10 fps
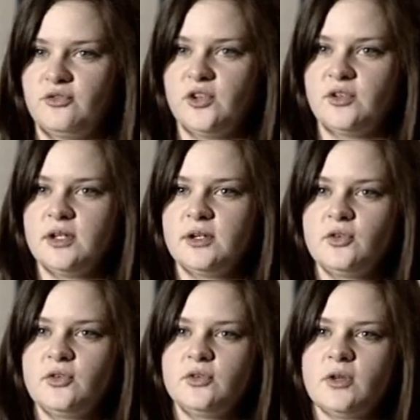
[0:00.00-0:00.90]
of
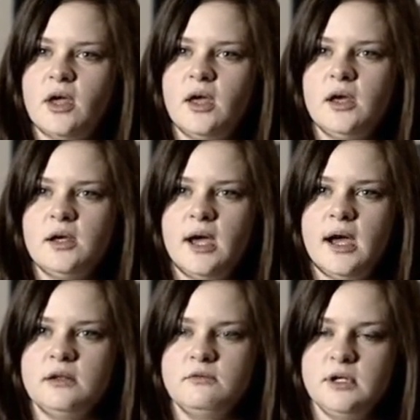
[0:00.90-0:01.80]
physics,
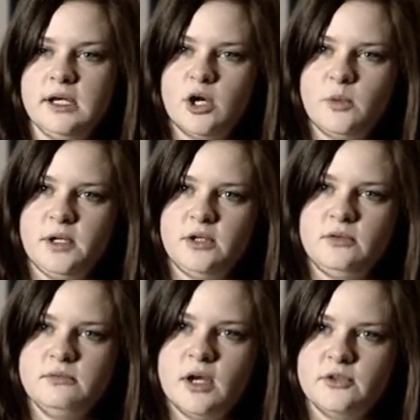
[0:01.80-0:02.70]
and it really helped me
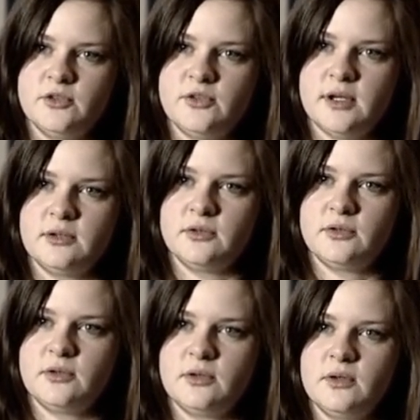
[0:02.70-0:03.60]

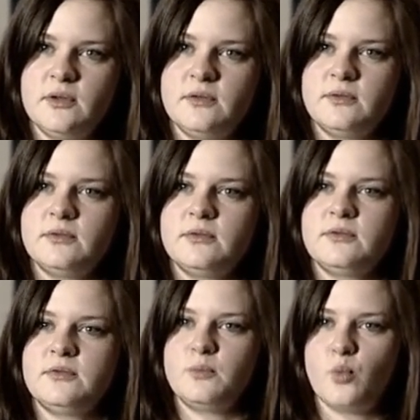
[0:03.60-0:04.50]
understand
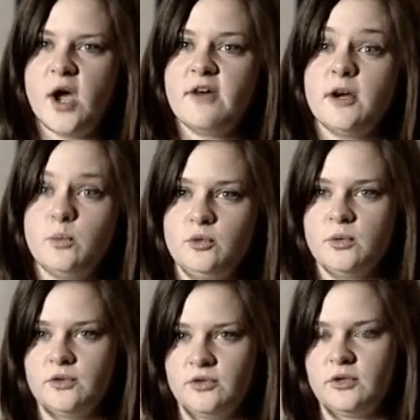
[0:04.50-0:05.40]
where I would
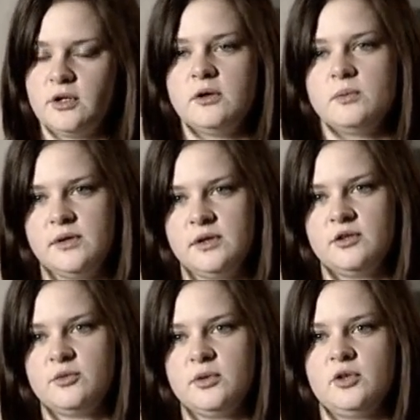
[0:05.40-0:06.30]
want to go with
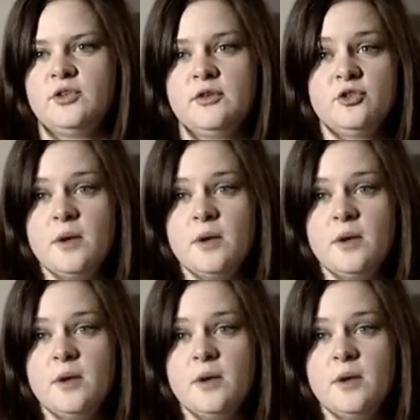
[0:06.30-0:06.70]
it, because there were